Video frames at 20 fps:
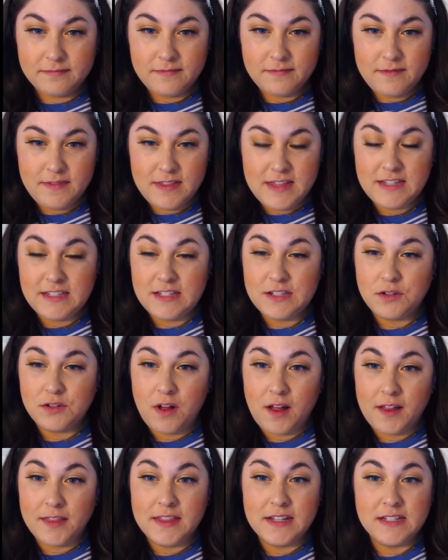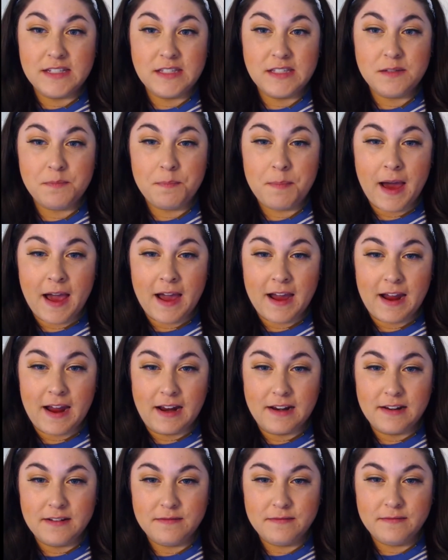This is called the
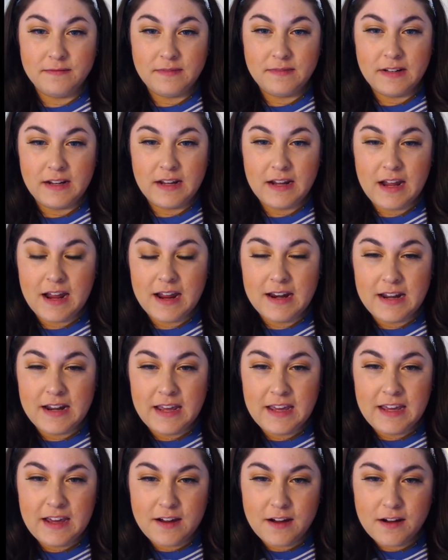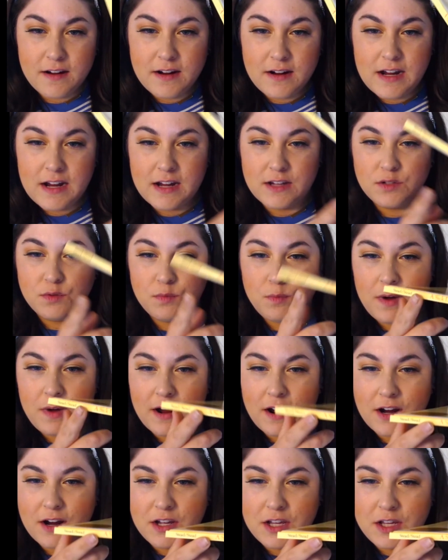spine. And here is
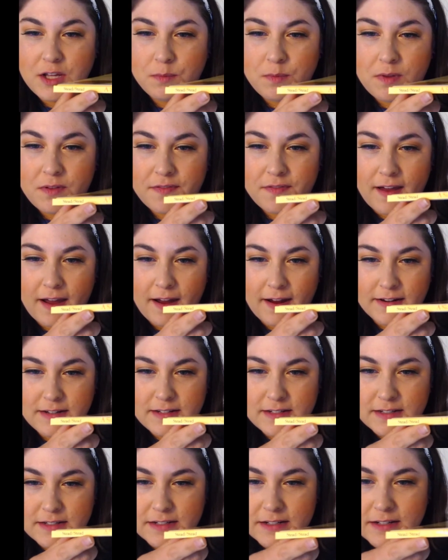where you will find